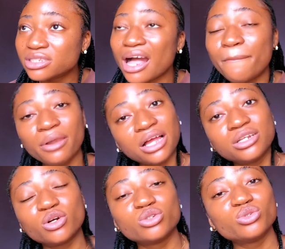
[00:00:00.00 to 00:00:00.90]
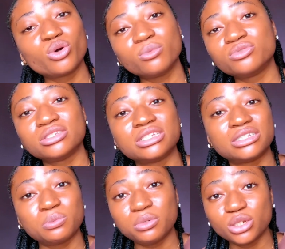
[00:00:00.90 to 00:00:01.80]
that planning also comes with
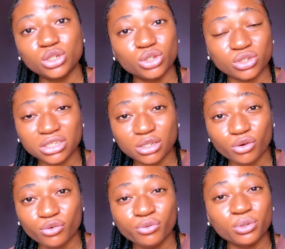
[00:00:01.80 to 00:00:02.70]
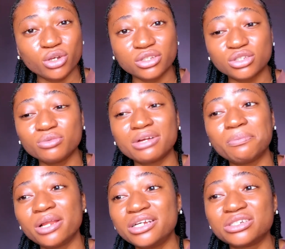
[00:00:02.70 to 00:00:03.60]
disciplining yourself, because you might
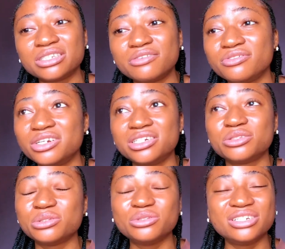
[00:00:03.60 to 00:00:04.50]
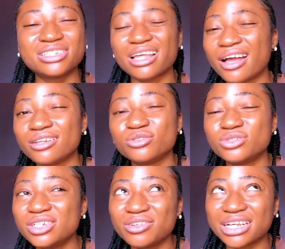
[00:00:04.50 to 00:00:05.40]
plan yourself, create a to-do list, and you
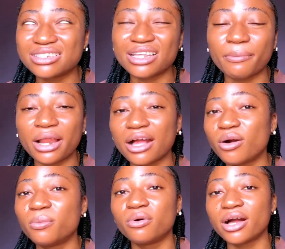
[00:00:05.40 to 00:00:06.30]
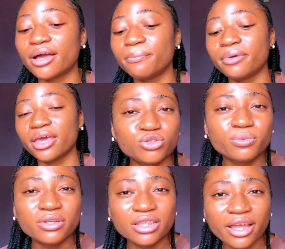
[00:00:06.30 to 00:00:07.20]
still look at it and be like, oh my, I bet.
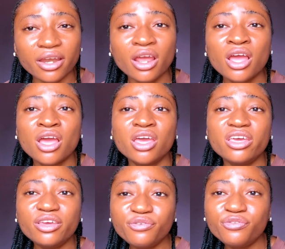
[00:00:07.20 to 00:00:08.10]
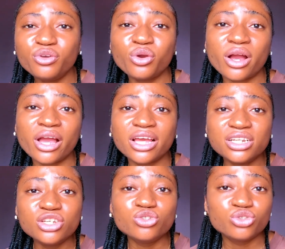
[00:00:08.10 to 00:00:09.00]
But then if you are already
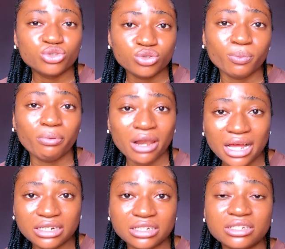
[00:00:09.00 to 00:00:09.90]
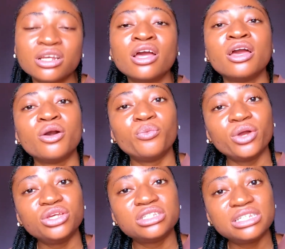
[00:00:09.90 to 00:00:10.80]
used to planning, when
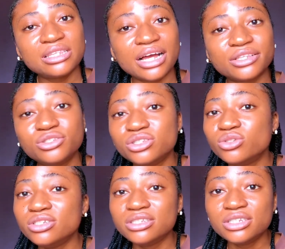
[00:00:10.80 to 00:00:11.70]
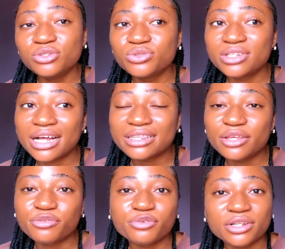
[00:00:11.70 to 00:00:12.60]
you see that you didn't do that
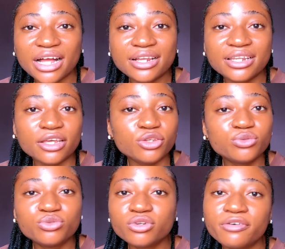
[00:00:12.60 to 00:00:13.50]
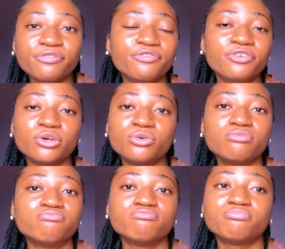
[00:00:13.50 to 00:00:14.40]
thing for that day, you will not feel
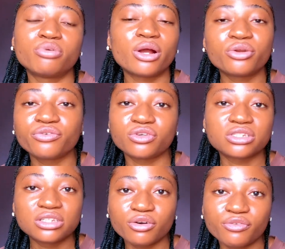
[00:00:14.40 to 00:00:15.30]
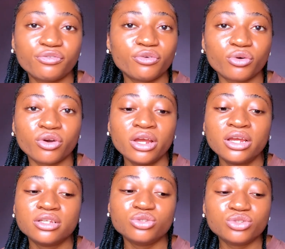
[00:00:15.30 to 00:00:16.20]
proud of yourself for
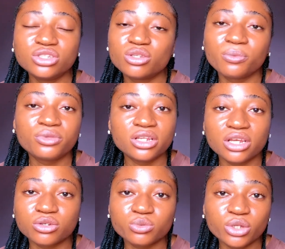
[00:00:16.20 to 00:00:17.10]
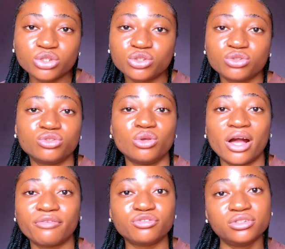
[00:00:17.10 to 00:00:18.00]
doing something else when you should
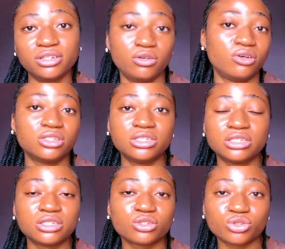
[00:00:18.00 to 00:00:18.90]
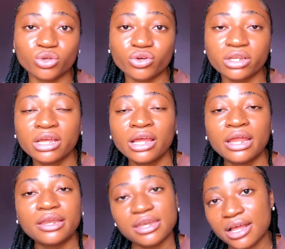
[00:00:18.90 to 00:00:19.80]
have gotten this done
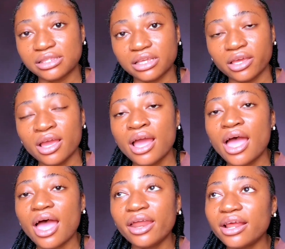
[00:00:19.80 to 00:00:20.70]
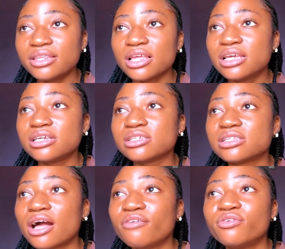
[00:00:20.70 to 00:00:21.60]
that day. Another thing is
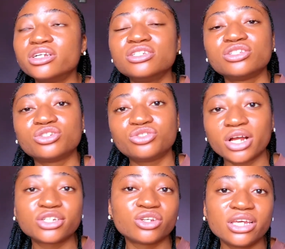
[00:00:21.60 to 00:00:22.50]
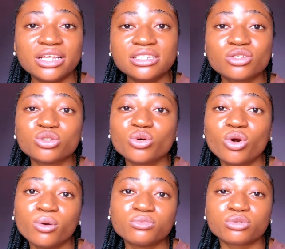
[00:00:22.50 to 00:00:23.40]
avoiding distraction. Yeah, this also
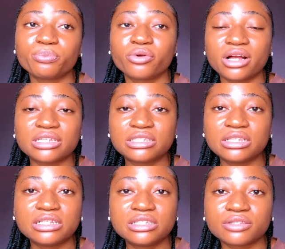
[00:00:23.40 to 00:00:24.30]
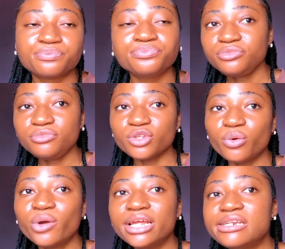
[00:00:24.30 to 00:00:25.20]
comes with procrastinating.
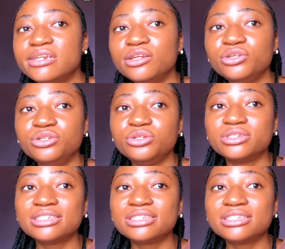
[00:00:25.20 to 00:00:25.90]
When you